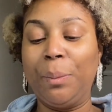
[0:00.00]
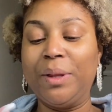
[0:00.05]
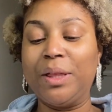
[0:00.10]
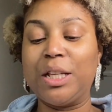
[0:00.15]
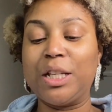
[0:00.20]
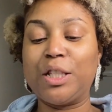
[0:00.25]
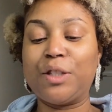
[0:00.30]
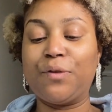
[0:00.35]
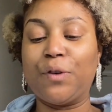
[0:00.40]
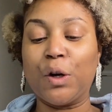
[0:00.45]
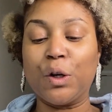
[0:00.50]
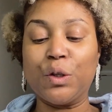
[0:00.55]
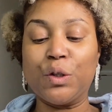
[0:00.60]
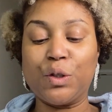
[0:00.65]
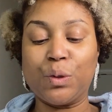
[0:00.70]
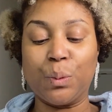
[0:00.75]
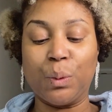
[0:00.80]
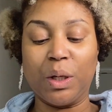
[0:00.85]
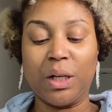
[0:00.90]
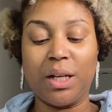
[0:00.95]
this
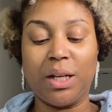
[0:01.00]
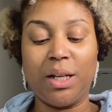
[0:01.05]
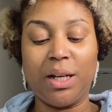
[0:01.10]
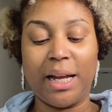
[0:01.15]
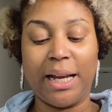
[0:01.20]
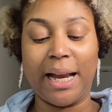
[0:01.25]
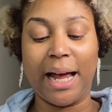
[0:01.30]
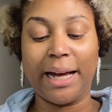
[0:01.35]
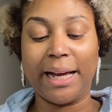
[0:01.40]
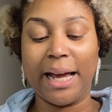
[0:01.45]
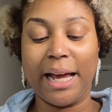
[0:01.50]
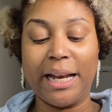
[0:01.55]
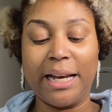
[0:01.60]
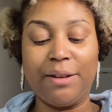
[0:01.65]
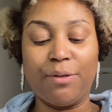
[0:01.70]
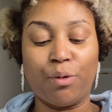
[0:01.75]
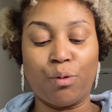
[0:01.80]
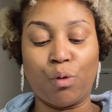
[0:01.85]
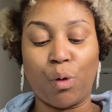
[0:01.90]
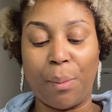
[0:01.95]
first one, and I can't
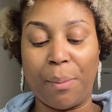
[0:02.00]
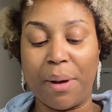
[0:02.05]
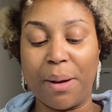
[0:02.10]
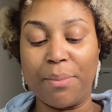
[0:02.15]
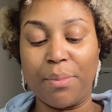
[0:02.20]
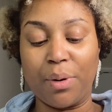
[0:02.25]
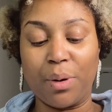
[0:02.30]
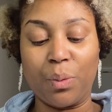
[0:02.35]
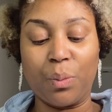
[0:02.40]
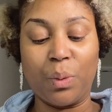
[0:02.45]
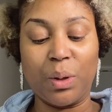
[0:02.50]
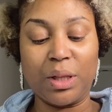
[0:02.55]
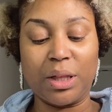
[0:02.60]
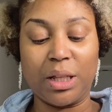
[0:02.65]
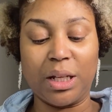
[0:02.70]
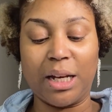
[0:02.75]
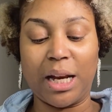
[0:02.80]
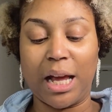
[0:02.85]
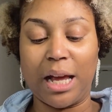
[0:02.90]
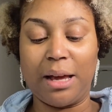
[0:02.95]
even remember what the
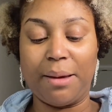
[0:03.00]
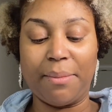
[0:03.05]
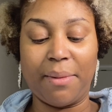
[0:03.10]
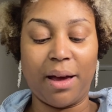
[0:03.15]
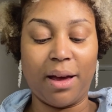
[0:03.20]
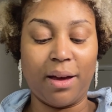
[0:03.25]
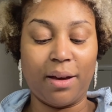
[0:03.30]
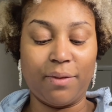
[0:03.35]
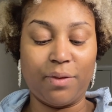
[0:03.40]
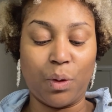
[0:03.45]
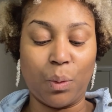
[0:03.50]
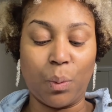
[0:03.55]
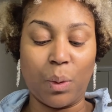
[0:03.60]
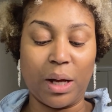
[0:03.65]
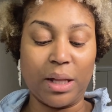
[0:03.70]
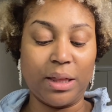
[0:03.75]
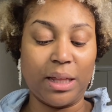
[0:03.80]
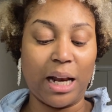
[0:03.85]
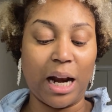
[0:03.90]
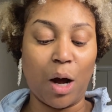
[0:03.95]
name of the
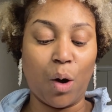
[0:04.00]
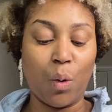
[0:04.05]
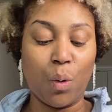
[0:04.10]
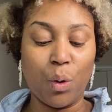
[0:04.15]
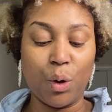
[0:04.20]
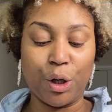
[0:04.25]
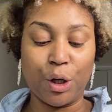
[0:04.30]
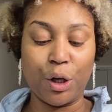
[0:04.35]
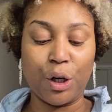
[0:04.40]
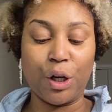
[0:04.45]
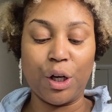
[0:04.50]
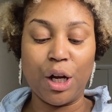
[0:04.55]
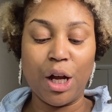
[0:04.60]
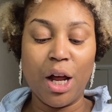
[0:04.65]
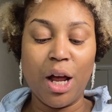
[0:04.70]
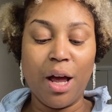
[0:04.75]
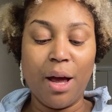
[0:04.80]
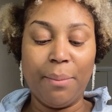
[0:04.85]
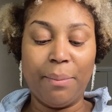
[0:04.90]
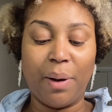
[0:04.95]
one that I ordered,
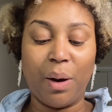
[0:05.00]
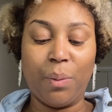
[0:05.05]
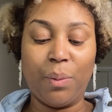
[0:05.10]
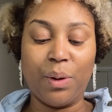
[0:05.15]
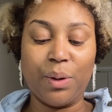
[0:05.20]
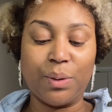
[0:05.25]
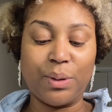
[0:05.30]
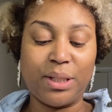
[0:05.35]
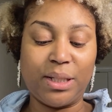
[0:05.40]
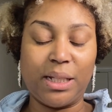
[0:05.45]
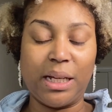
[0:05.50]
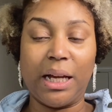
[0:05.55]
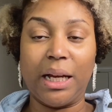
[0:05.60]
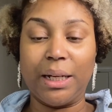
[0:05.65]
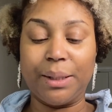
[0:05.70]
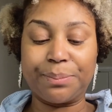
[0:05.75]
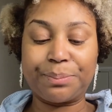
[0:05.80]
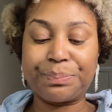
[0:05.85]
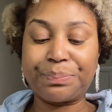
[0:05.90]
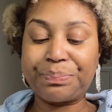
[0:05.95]
but we'll
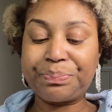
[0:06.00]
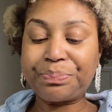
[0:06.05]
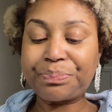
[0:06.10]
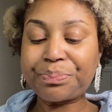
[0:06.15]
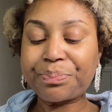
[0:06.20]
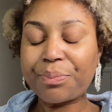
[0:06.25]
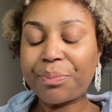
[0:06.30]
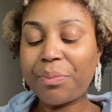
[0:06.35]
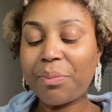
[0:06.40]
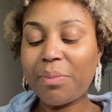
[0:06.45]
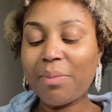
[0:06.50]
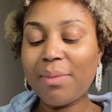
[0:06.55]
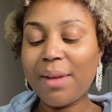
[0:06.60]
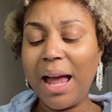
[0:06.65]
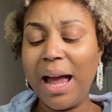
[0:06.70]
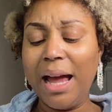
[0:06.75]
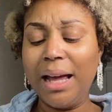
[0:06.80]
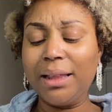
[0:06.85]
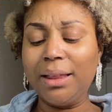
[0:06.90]
see. And